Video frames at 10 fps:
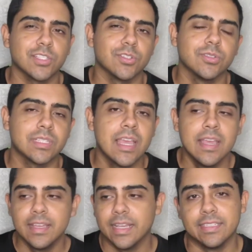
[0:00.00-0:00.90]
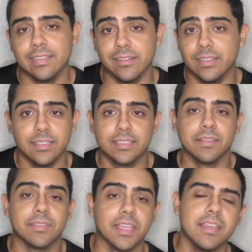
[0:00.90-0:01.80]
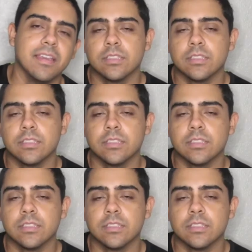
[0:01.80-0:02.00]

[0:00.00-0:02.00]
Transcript: shoes, It's literally the same thing.